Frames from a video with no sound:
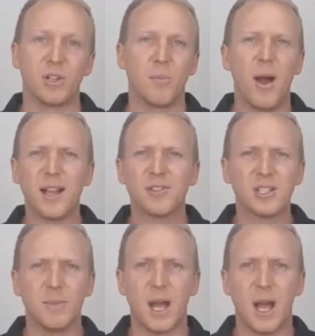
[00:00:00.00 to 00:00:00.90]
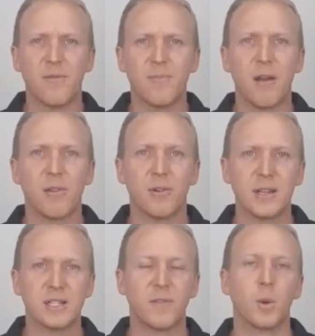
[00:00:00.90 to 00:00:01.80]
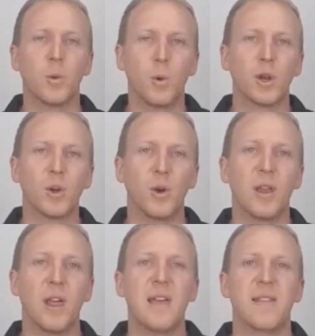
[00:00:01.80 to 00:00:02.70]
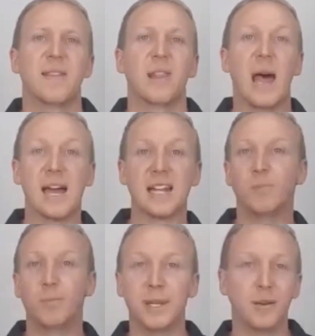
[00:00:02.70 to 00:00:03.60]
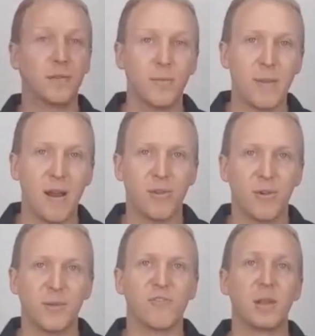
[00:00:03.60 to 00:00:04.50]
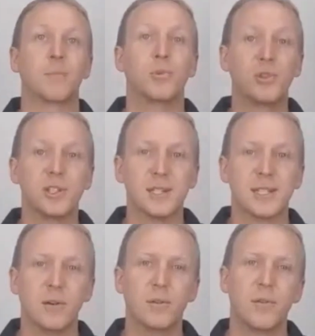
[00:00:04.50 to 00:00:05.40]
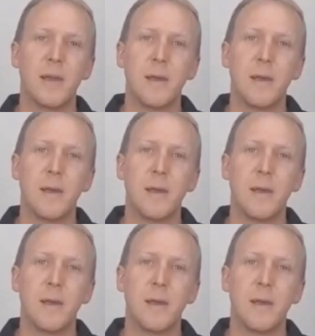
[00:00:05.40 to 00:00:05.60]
You might do some half marathons if you want to work on the last bit of your marathon and really push yourself.